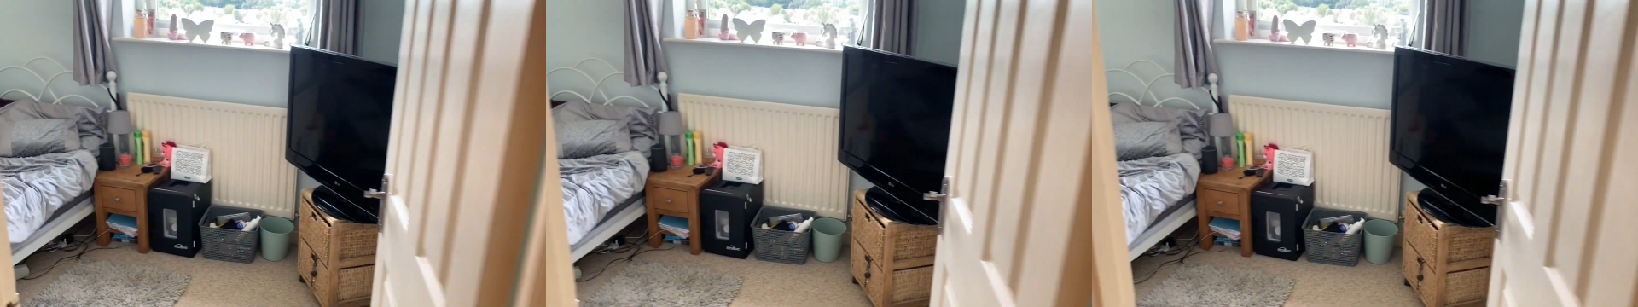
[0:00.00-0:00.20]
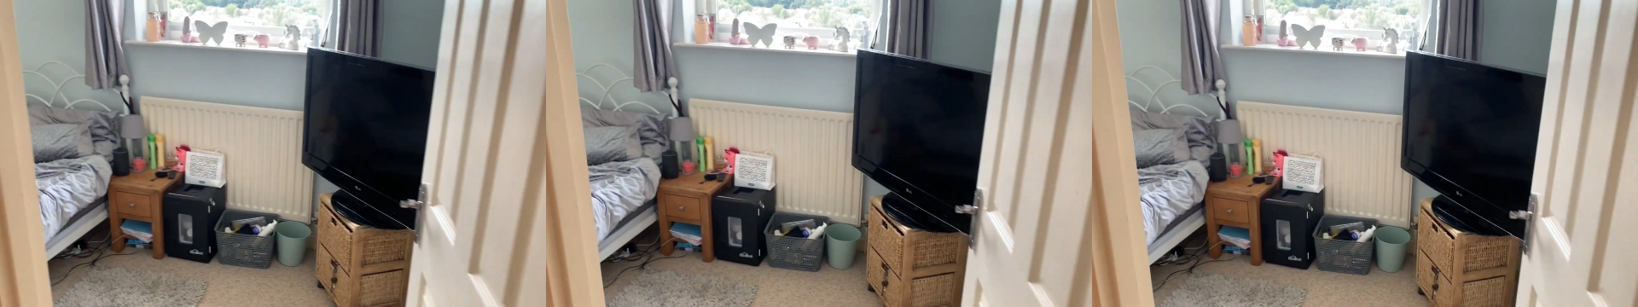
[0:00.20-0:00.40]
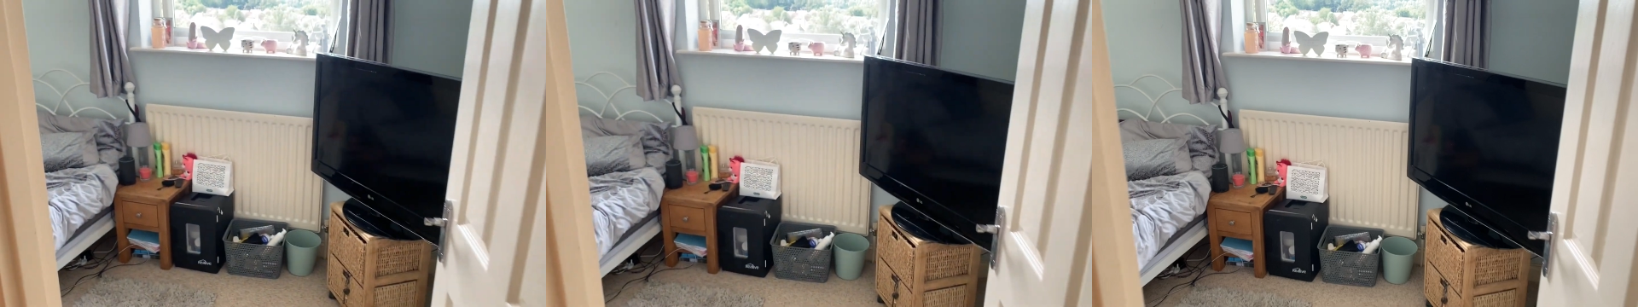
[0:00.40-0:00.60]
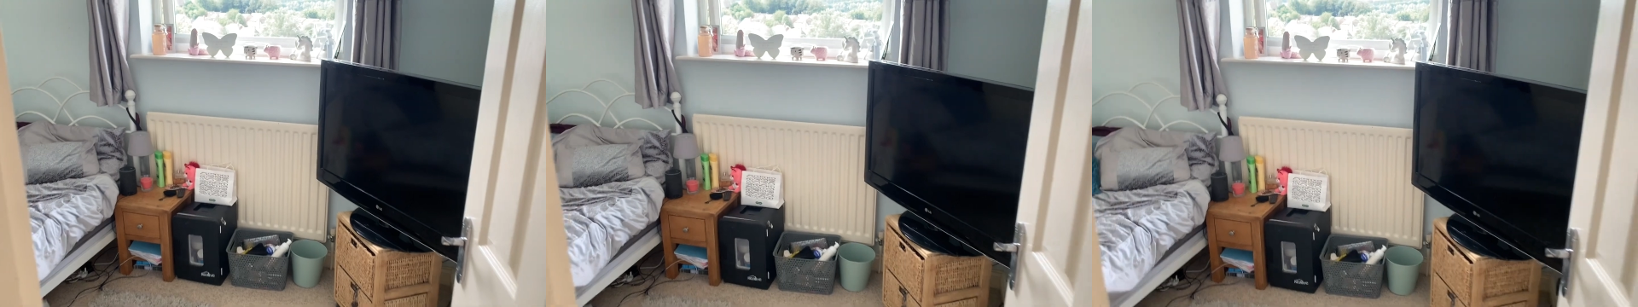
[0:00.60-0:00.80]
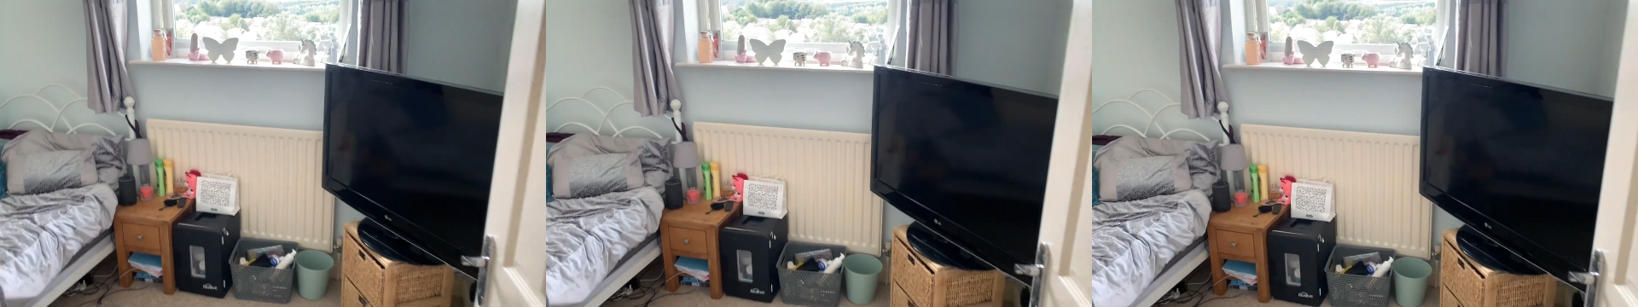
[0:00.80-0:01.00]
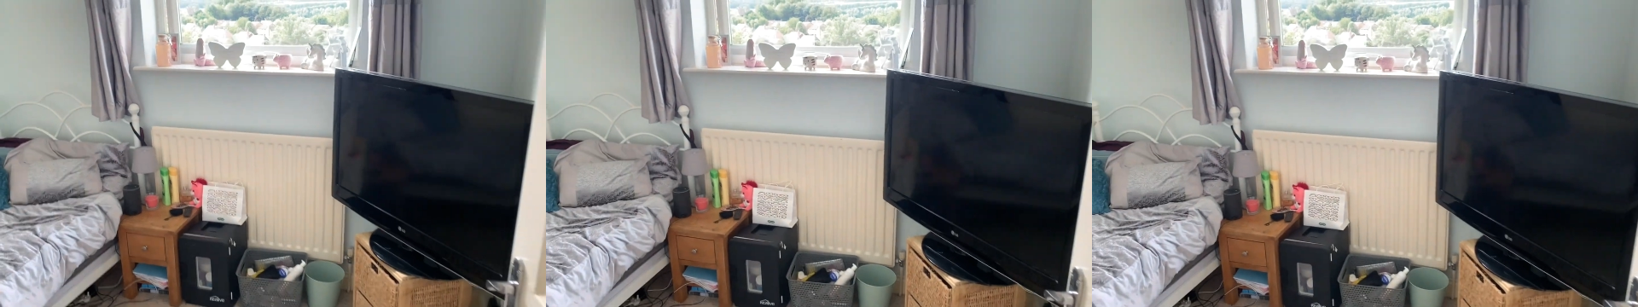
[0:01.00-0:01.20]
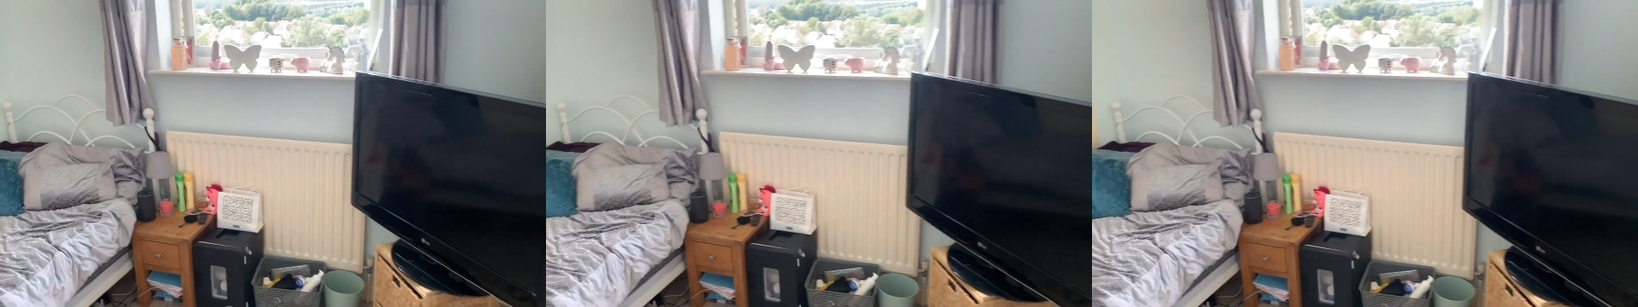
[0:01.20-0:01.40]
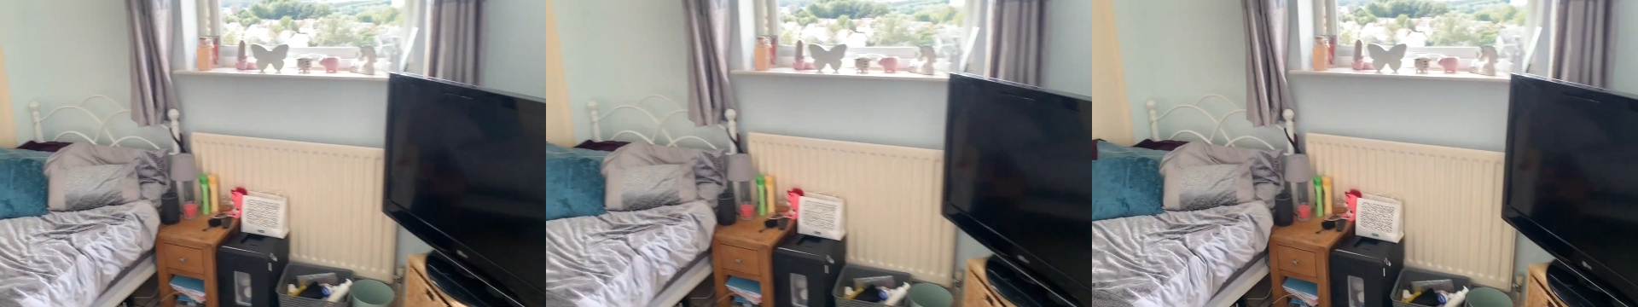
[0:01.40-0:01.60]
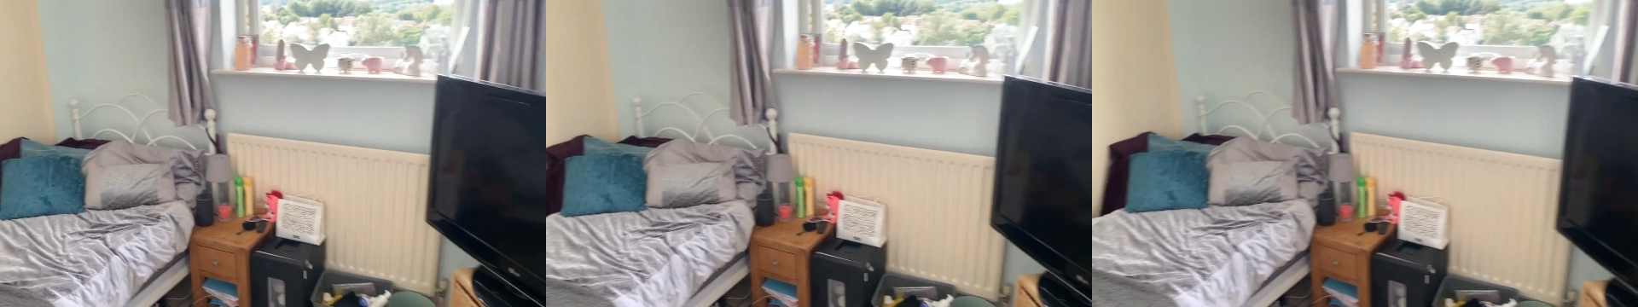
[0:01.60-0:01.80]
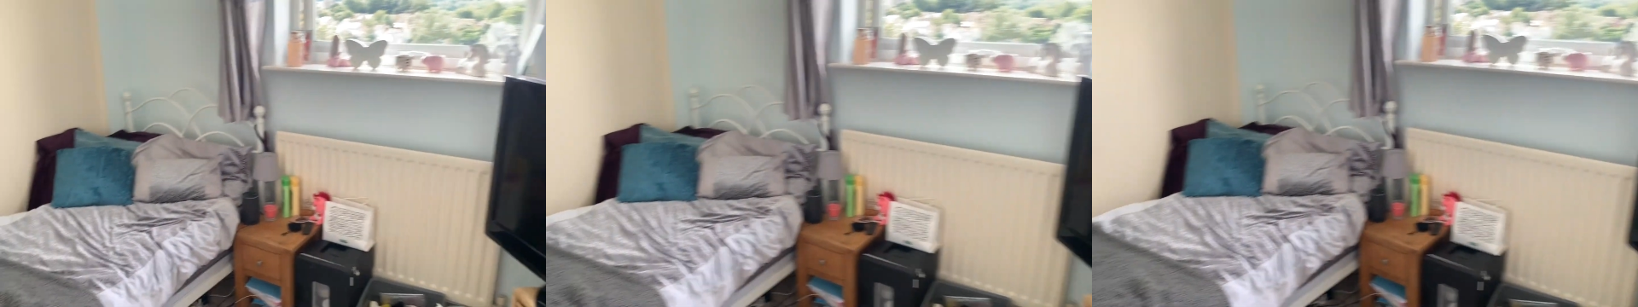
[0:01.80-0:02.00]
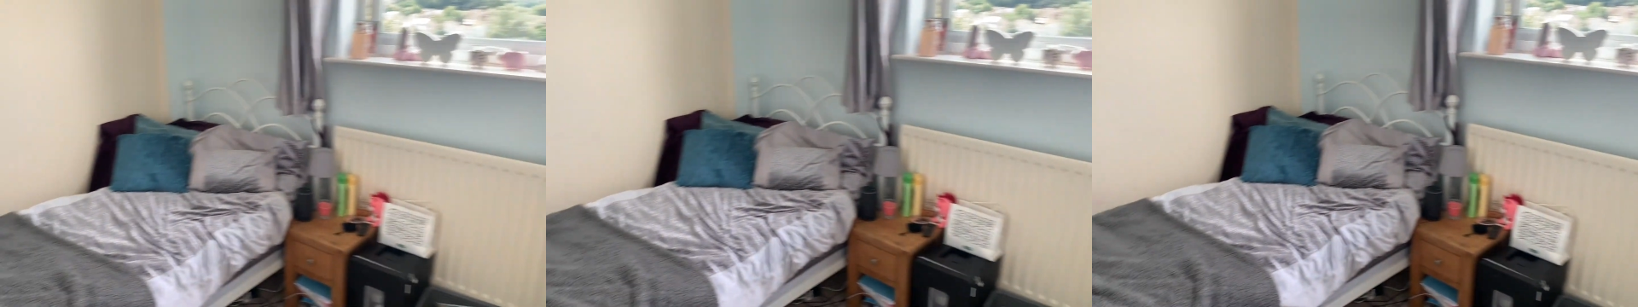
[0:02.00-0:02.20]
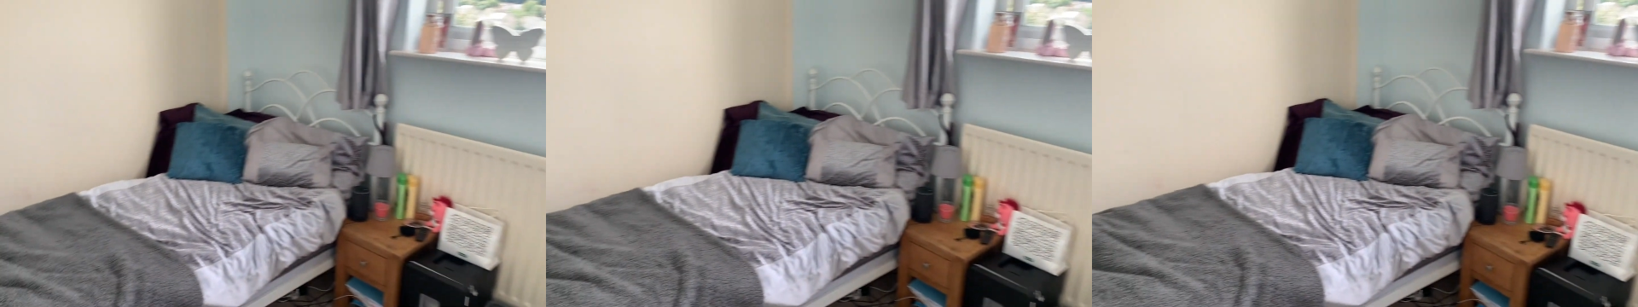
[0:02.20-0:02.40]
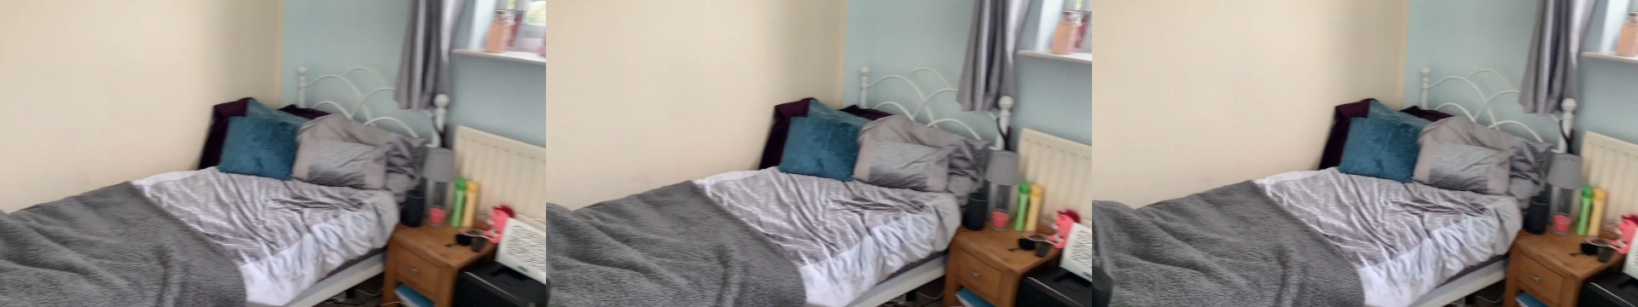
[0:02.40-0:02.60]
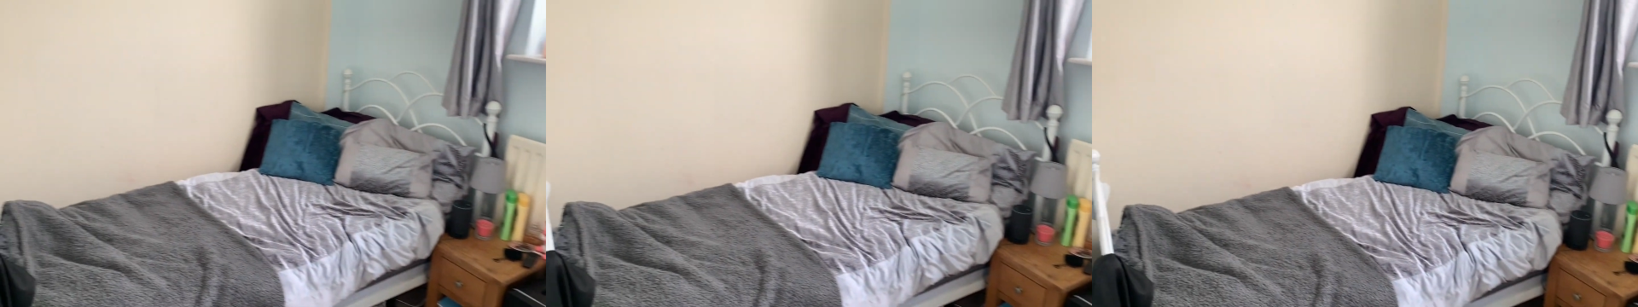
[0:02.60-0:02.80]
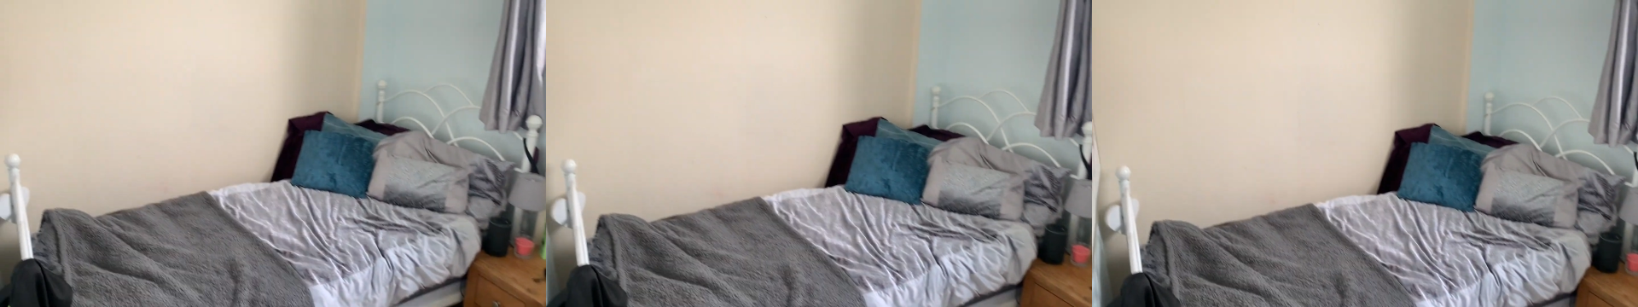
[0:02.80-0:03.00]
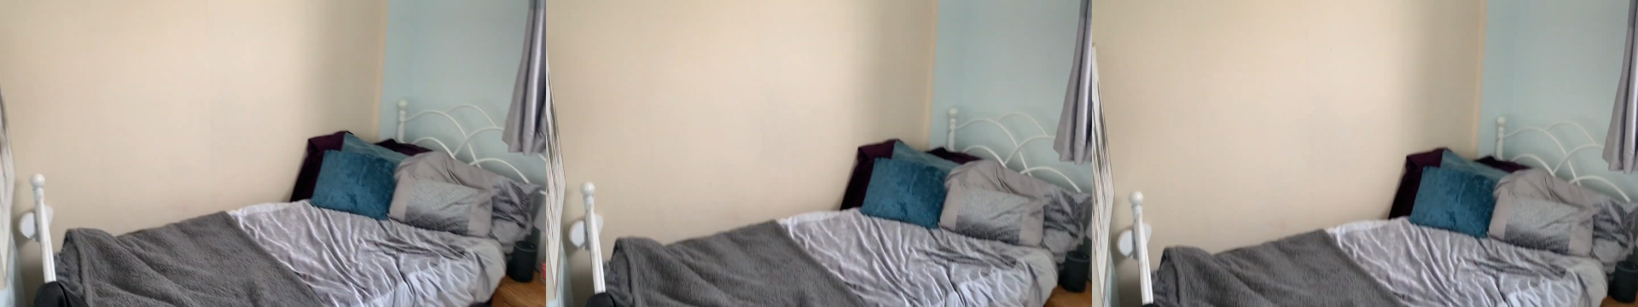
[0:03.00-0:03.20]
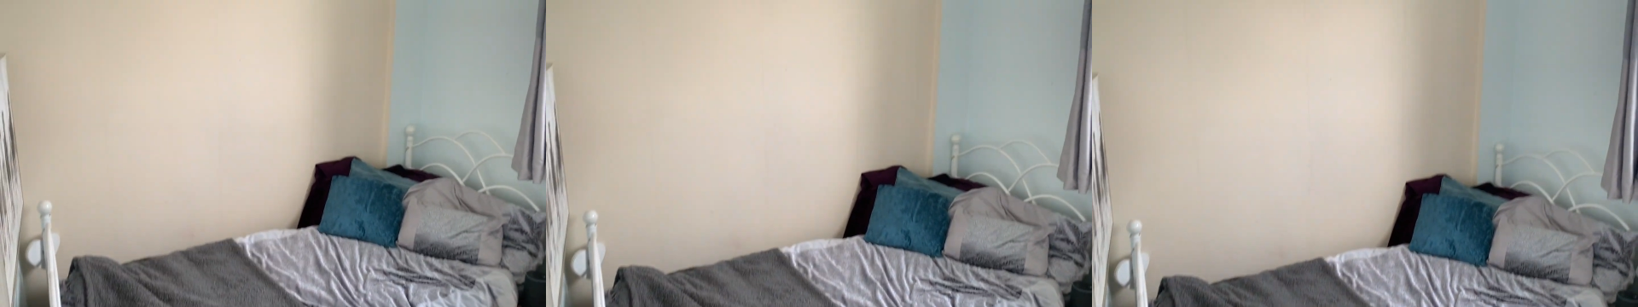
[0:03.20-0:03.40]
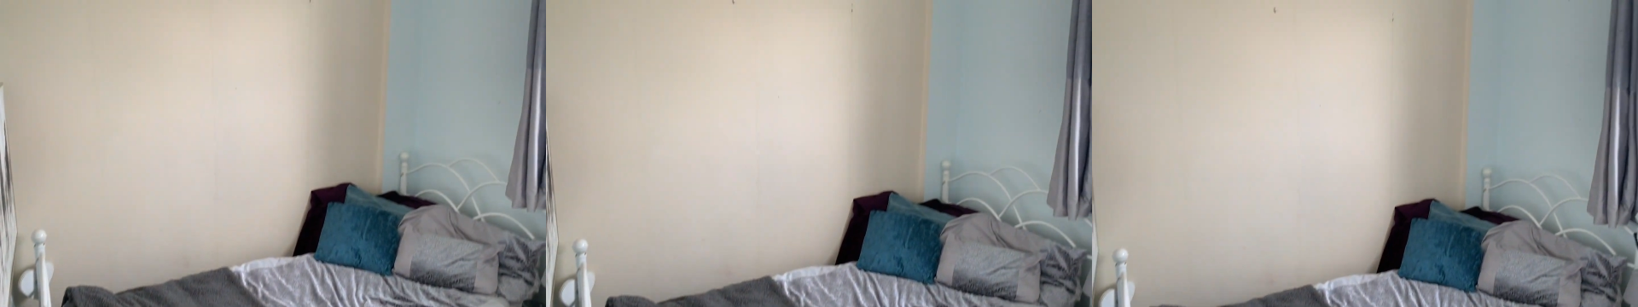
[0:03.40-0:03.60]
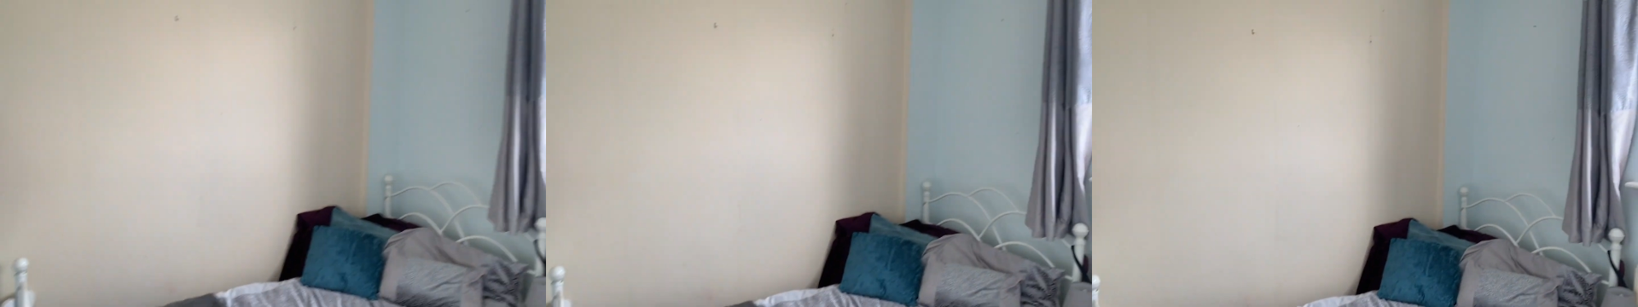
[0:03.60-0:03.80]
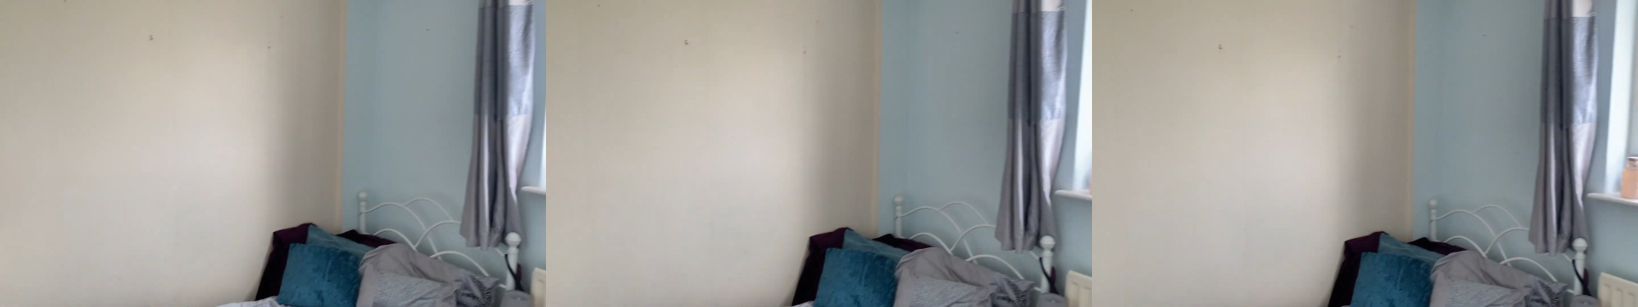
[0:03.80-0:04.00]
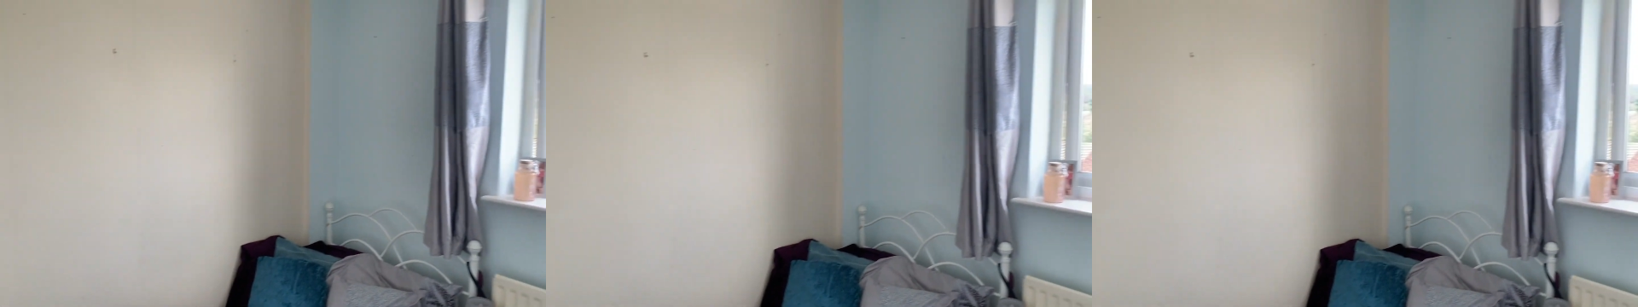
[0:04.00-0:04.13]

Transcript: (no speaker visible)